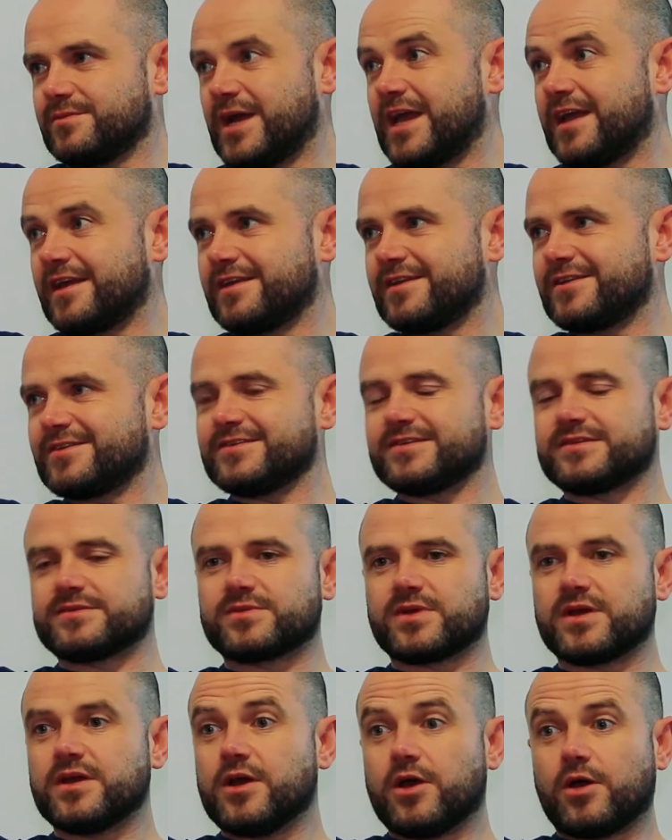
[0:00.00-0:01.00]
way, you know,
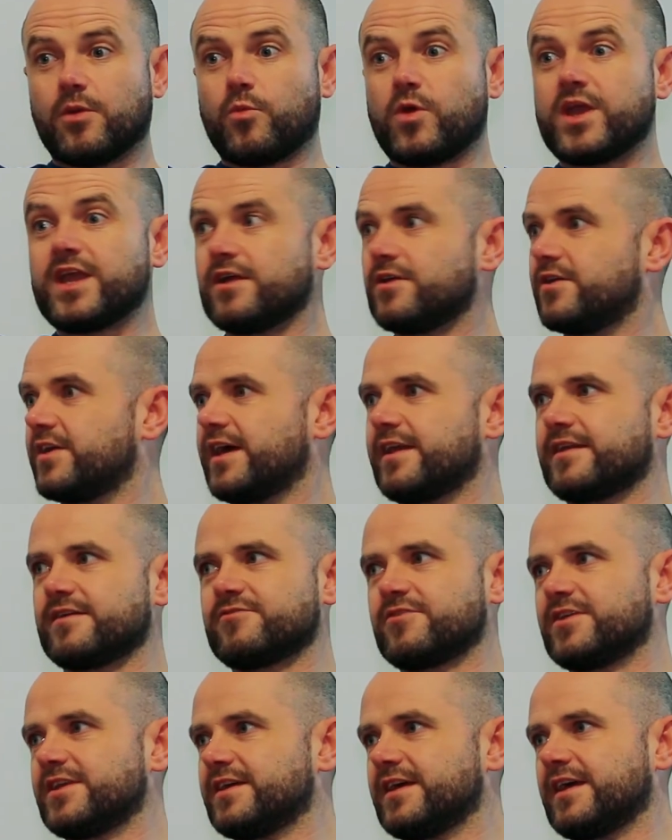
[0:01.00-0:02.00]
and, and we hear that
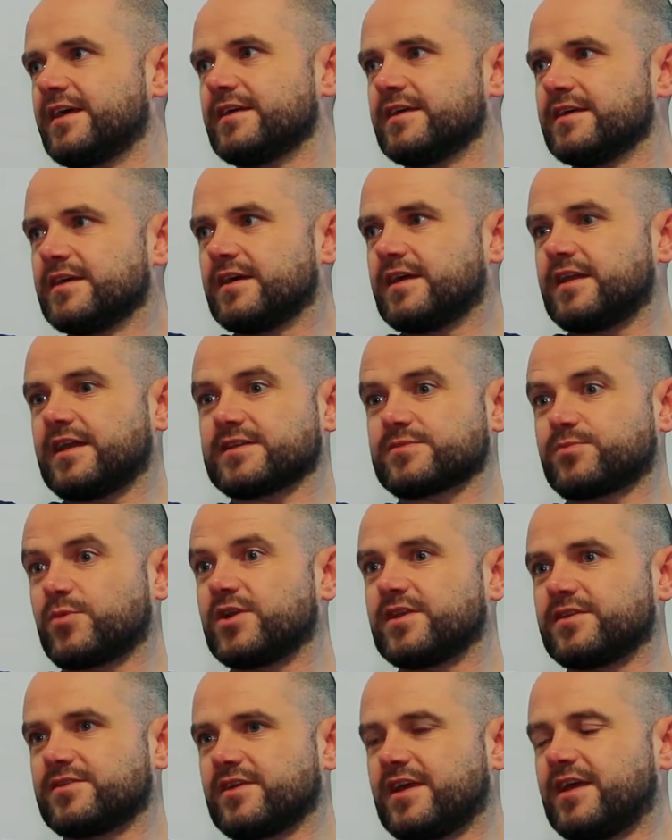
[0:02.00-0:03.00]
every day, and that's
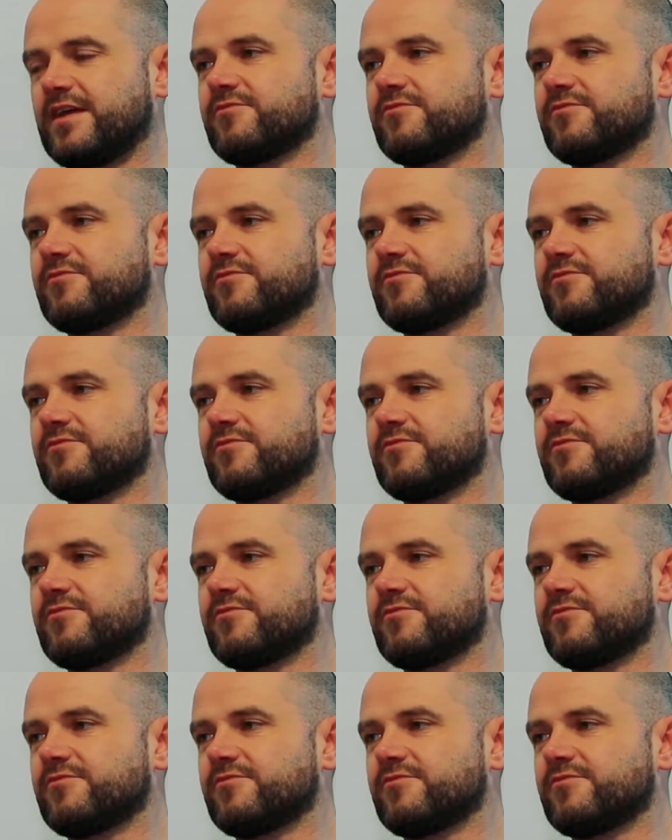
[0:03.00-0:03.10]
brilliant.